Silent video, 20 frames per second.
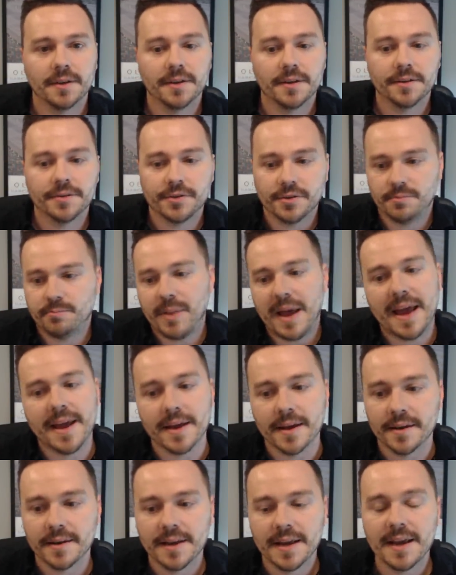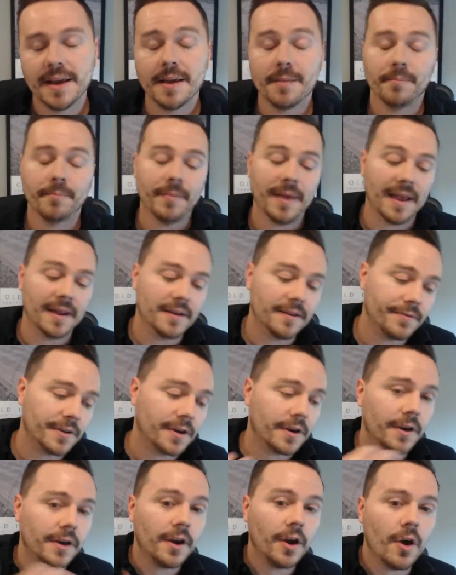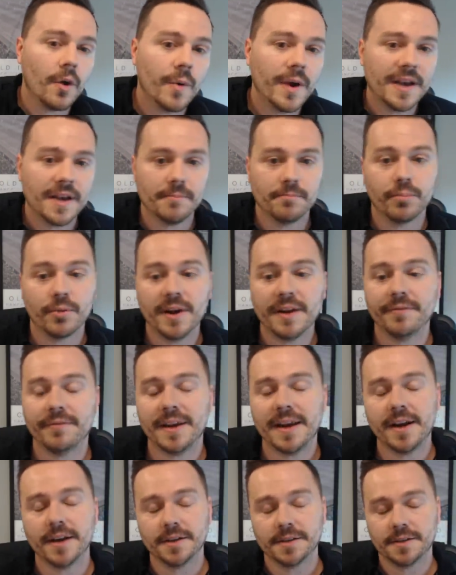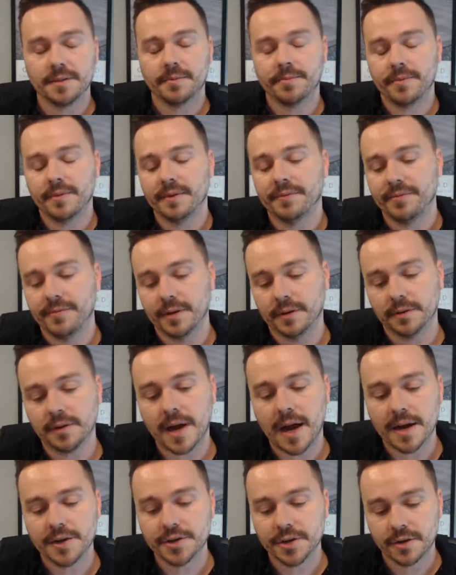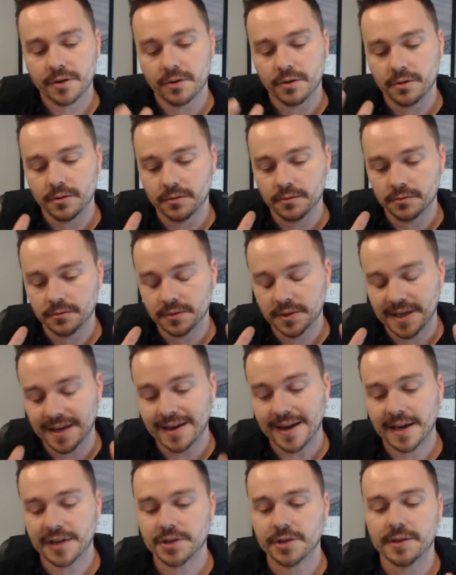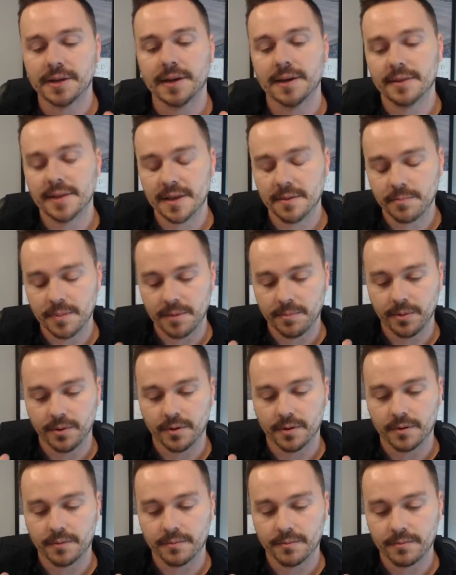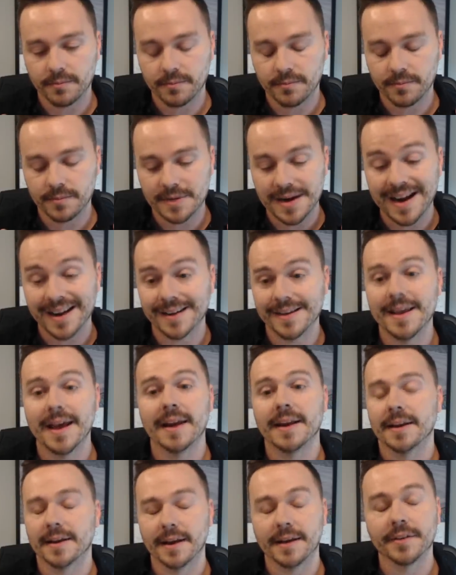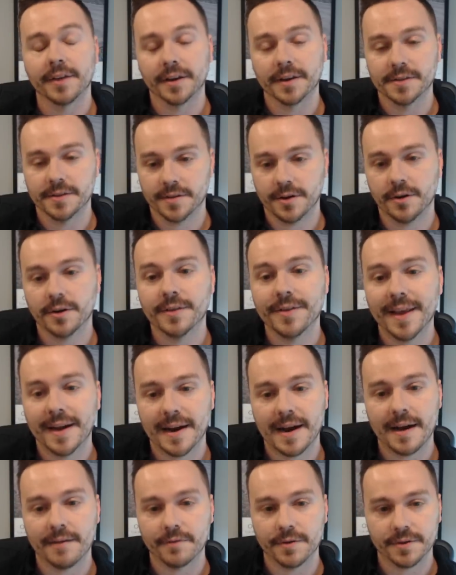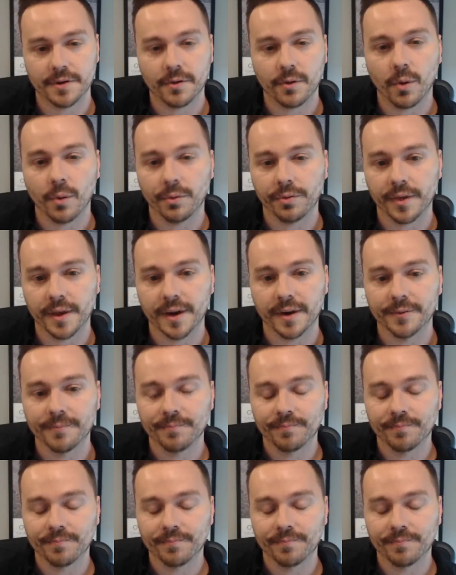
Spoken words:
Just pay it. And if you're going to go in and brief, here's the logical connection that I think people are not getting and the concern that I have with the whole thing.